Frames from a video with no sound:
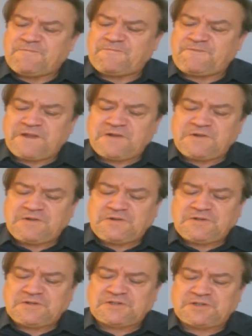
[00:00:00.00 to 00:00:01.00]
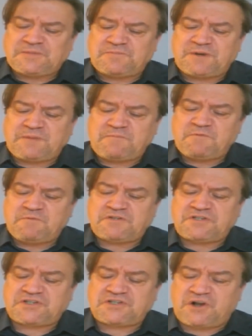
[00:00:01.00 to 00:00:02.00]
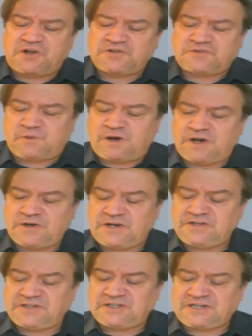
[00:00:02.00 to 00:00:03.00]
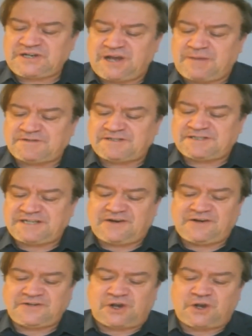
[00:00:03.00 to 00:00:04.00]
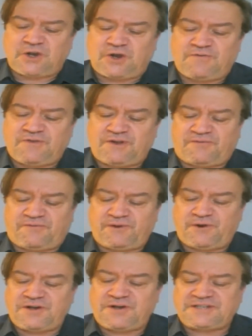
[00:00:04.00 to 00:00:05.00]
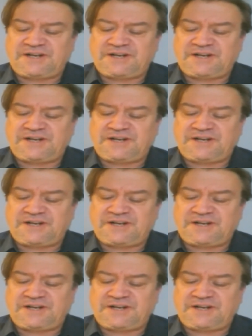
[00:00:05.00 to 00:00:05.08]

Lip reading: filled to the brim with salt water and slopped tears all over the floors,